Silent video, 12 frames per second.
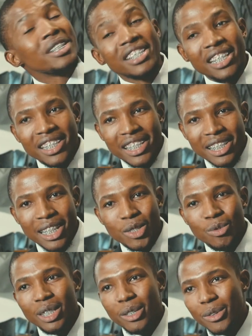such as
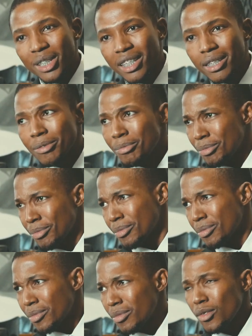this one, or in a
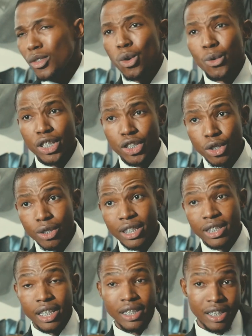restaurant
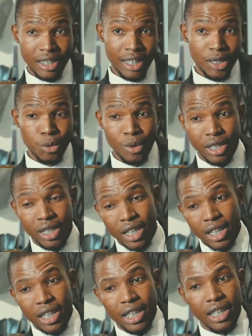such as this one,
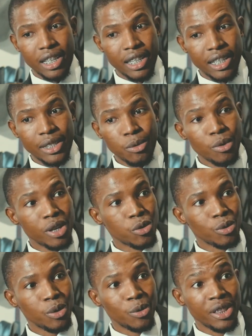it works
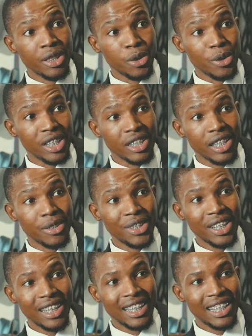well with your
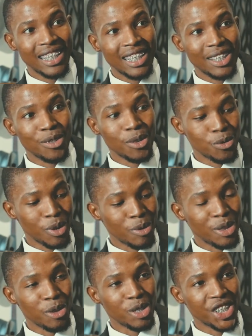interior. It goes well with your